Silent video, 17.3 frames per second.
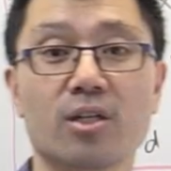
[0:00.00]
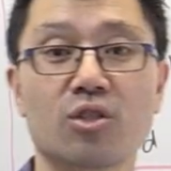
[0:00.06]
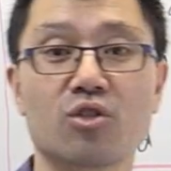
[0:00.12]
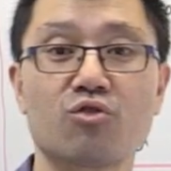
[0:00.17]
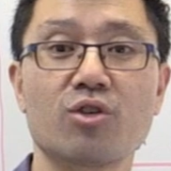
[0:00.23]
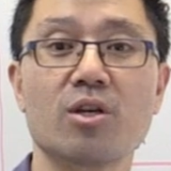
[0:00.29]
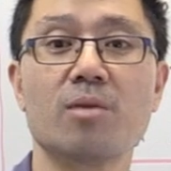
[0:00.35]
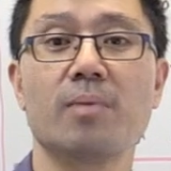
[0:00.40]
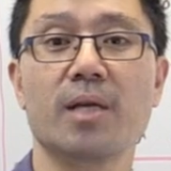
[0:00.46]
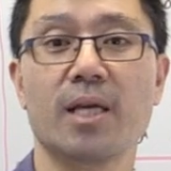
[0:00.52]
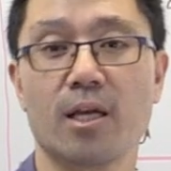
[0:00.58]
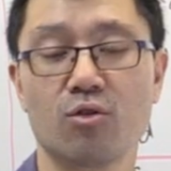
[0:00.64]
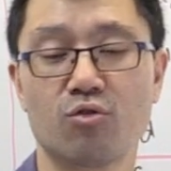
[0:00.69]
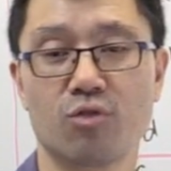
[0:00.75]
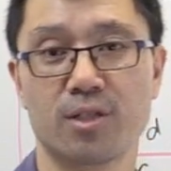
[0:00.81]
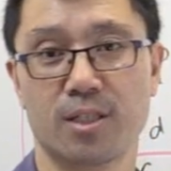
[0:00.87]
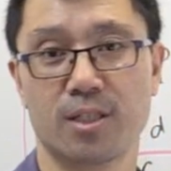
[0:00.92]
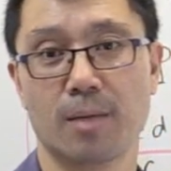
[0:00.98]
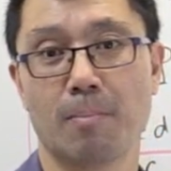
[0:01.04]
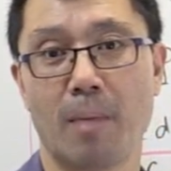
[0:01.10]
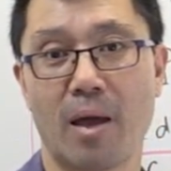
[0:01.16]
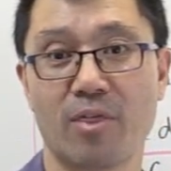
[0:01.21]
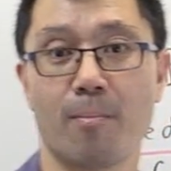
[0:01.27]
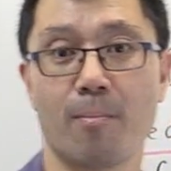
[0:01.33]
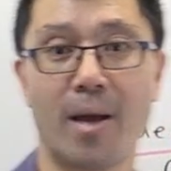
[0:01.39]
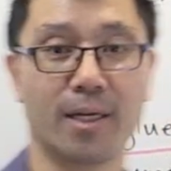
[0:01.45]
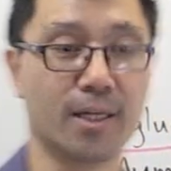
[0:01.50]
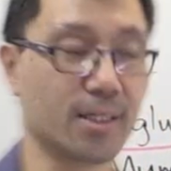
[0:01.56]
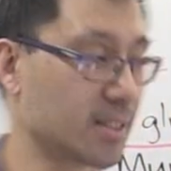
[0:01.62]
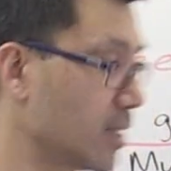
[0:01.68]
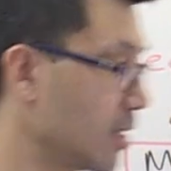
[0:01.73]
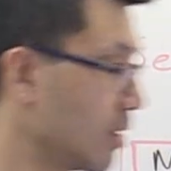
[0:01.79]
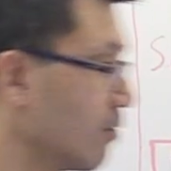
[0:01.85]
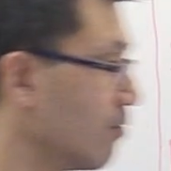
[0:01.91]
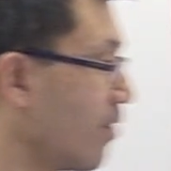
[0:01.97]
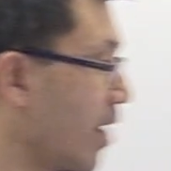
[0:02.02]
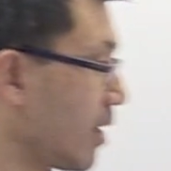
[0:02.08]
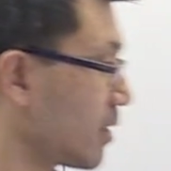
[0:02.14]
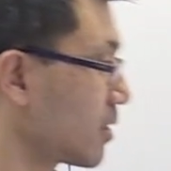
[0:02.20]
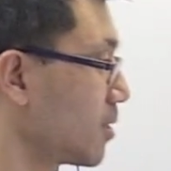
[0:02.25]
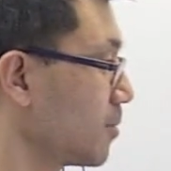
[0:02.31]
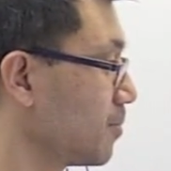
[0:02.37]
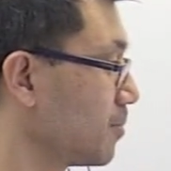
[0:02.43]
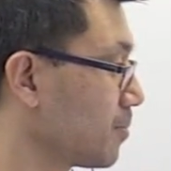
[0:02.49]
extremely interesting mathematics, in fact.